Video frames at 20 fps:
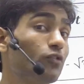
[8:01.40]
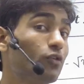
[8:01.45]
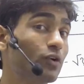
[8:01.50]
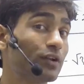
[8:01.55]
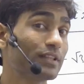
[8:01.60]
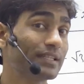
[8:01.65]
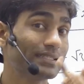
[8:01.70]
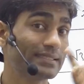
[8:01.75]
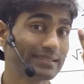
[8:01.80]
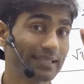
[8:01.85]

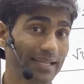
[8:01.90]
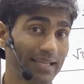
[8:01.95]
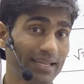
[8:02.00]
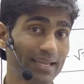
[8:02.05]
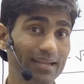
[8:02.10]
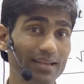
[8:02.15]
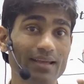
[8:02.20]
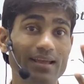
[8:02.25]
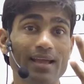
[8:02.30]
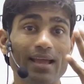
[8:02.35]
the
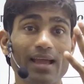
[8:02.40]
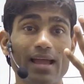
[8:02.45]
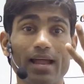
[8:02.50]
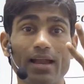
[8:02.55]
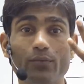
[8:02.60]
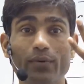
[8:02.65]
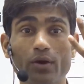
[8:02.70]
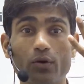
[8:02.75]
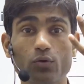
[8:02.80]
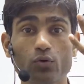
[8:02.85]
second and
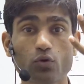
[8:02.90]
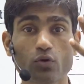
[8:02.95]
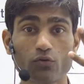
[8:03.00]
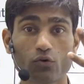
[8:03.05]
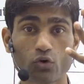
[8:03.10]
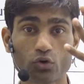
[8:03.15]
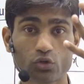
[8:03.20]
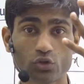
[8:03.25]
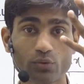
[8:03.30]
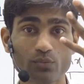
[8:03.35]
we have to go
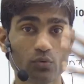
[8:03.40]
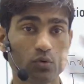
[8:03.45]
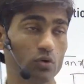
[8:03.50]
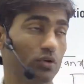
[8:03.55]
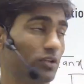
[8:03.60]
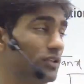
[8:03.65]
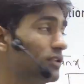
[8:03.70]
for the fourth.